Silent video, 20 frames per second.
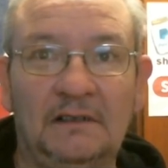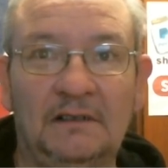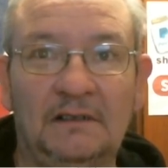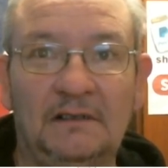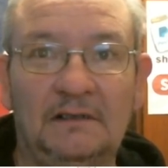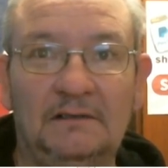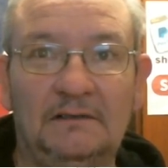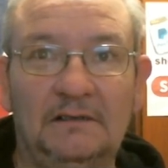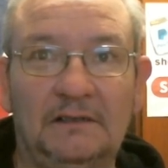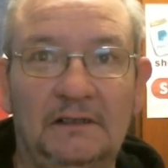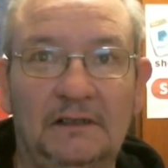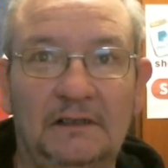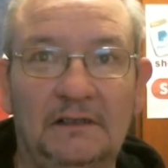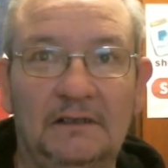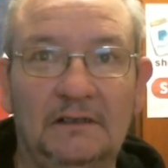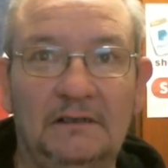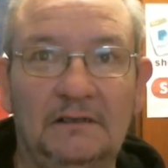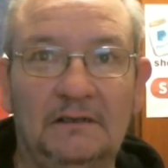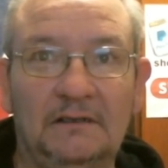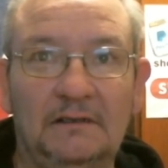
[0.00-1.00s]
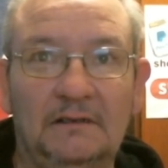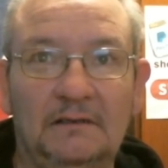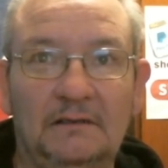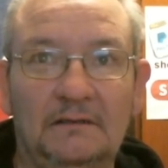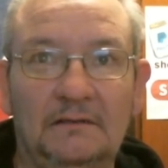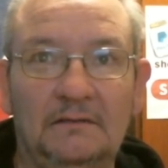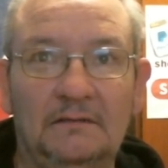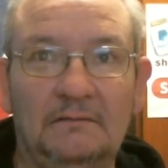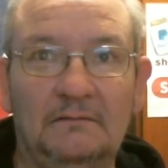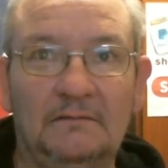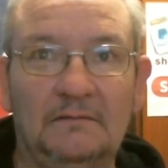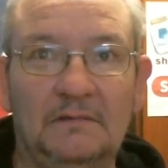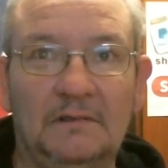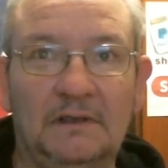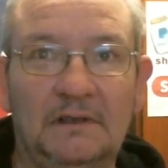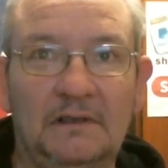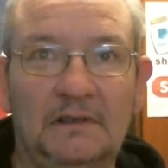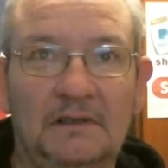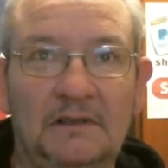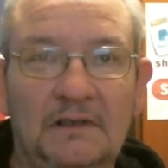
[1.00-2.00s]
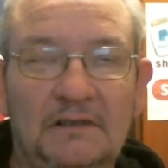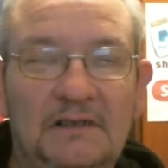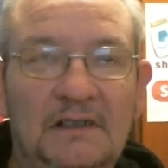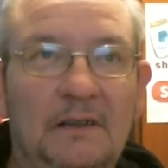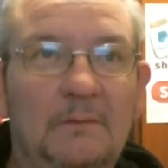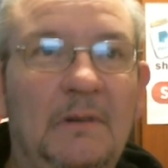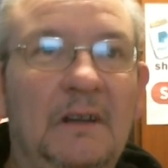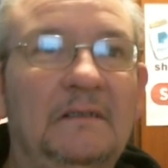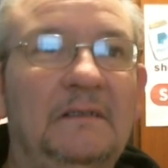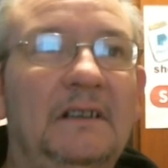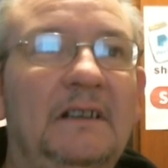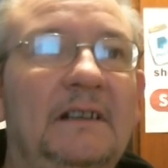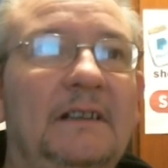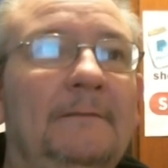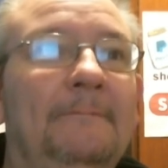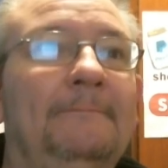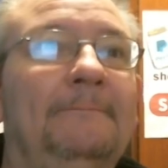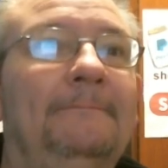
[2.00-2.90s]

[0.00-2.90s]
Like, just that bit there.